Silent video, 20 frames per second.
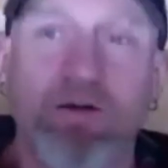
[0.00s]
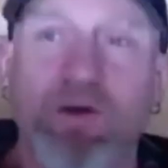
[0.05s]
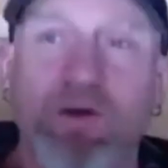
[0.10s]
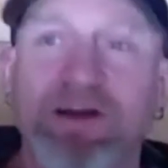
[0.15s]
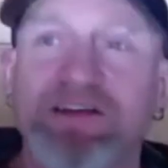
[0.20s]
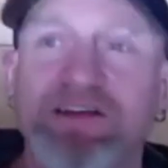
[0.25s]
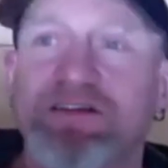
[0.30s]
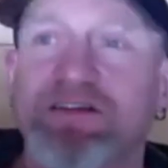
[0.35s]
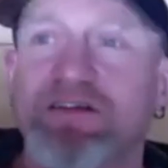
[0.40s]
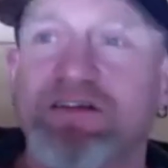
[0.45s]

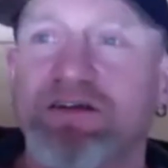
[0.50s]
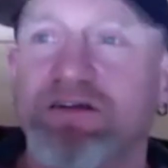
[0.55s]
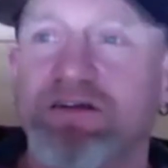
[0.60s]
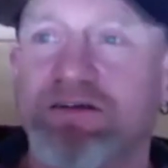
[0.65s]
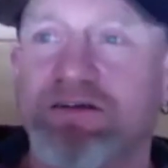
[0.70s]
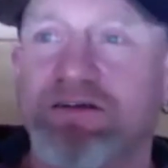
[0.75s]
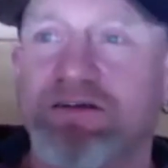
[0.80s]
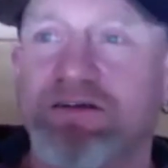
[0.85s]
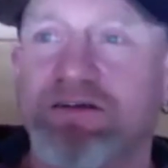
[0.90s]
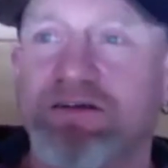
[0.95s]
went
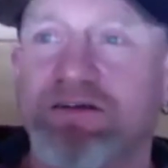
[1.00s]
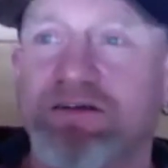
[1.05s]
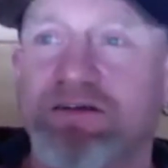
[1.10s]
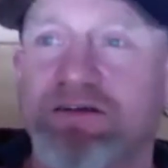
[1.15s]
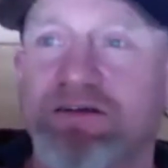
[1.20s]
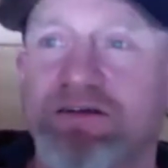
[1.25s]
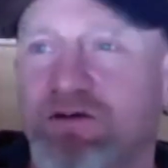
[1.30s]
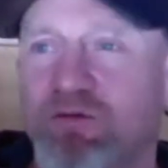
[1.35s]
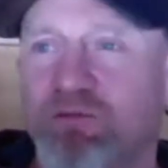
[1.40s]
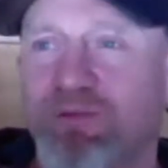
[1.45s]
to the
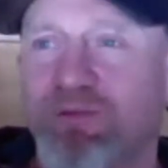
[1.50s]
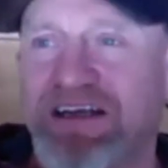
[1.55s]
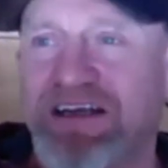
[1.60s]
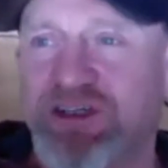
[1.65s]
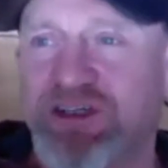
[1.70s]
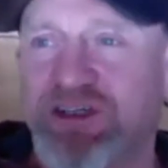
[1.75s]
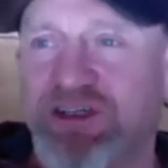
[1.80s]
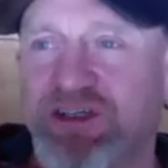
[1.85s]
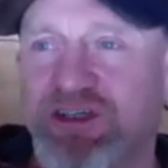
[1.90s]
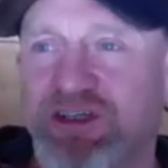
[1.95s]
town called
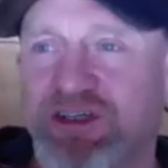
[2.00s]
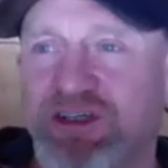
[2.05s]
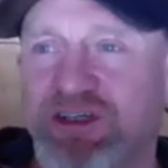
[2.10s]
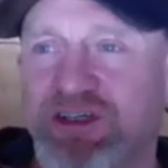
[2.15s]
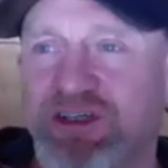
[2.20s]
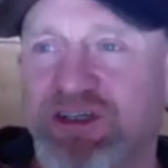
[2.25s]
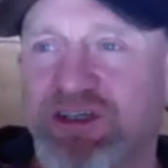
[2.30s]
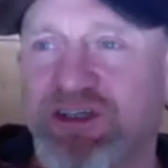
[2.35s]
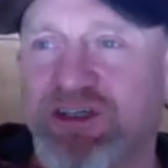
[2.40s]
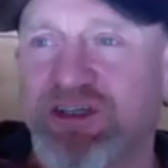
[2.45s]
Bantry,
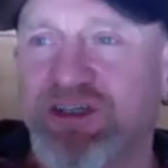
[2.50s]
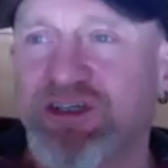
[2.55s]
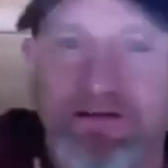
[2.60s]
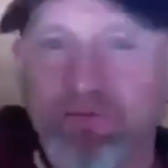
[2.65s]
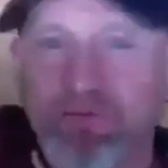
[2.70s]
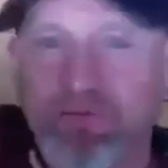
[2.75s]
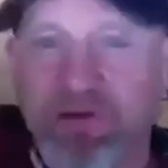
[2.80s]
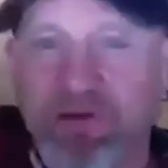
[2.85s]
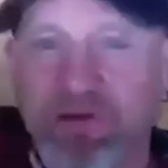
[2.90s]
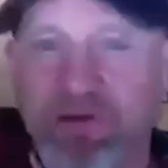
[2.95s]
right down on
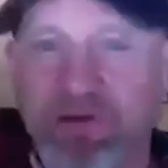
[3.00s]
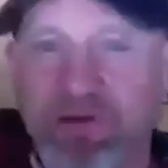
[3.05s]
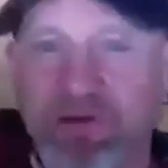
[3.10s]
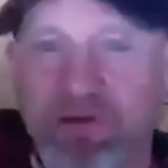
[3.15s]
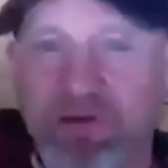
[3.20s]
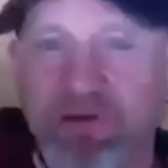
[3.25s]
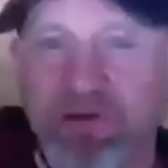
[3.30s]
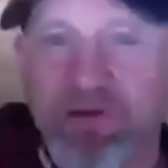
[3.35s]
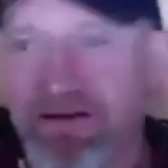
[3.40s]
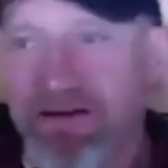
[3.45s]
the
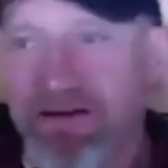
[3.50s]
peninsula.